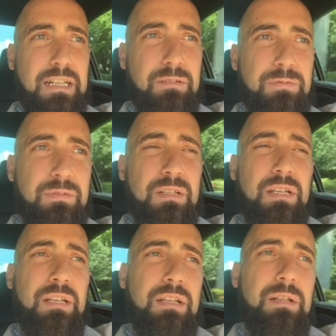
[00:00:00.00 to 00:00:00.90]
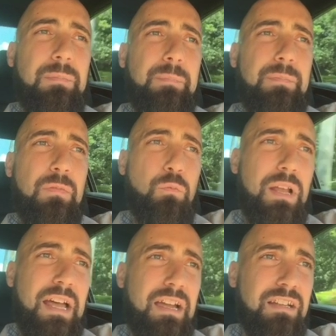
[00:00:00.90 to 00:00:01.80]
if
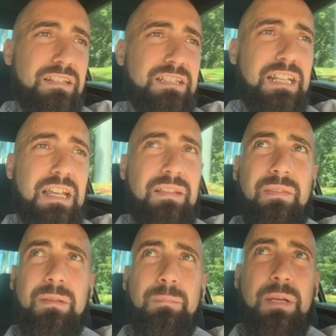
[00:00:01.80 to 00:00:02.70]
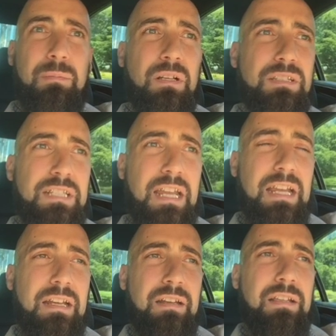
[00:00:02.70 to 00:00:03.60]
what I understand people are
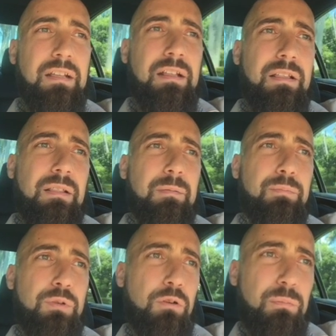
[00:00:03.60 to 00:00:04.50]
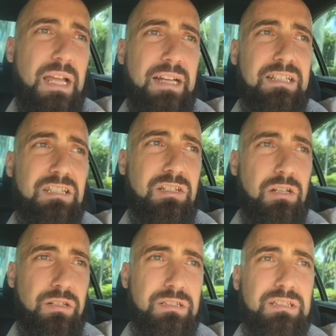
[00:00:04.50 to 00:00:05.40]
saying, pro-blackness
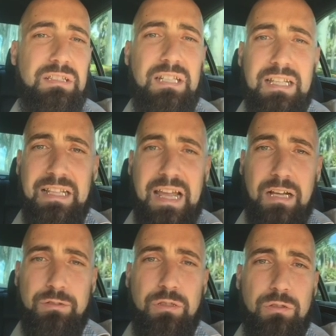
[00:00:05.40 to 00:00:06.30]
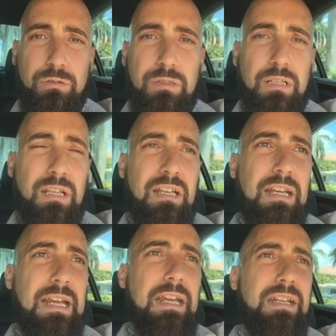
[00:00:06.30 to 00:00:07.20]
starts in the household,
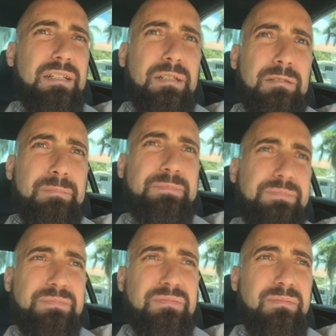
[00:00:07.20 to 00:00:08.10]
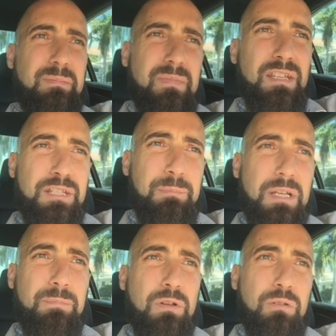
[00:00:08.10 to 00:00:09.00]
and to
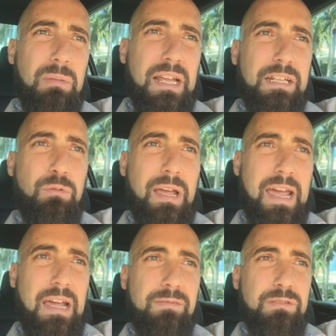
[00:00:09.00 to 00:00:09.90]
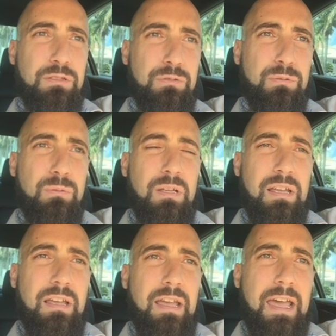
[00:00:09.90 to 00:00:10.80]
be pro-black, you have to
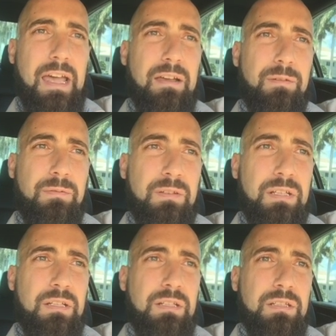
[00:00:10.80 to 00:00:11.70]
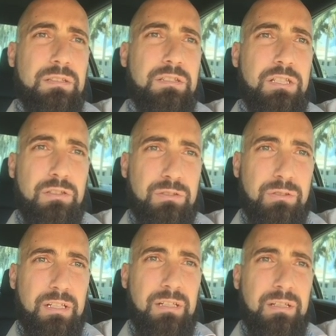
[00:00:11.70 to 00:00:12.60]
have
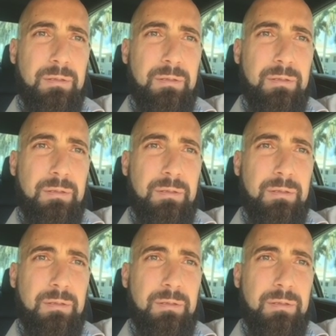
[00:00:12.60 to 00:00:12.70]
children